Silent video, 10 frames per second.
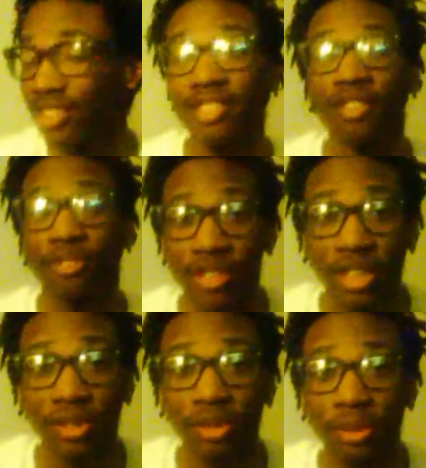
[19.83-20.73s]
this is
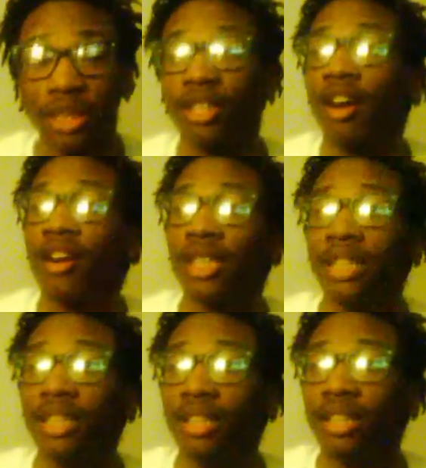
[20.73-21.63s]
official because I
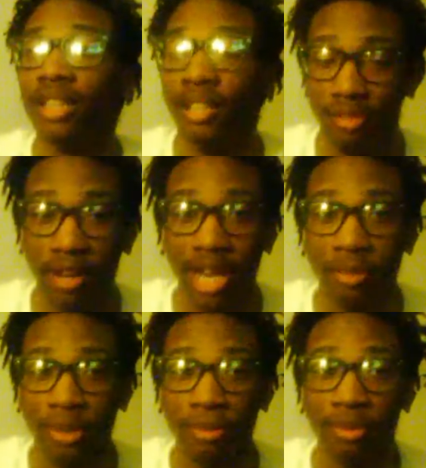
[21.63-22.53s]
already
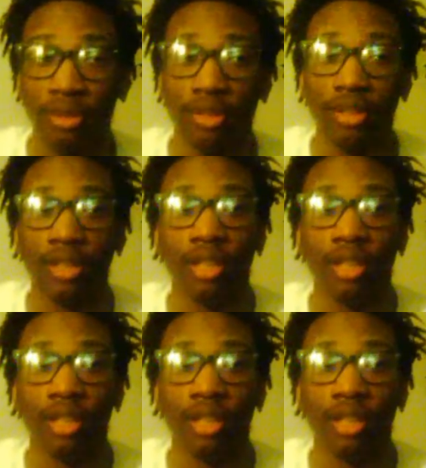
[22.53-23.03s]
invited people.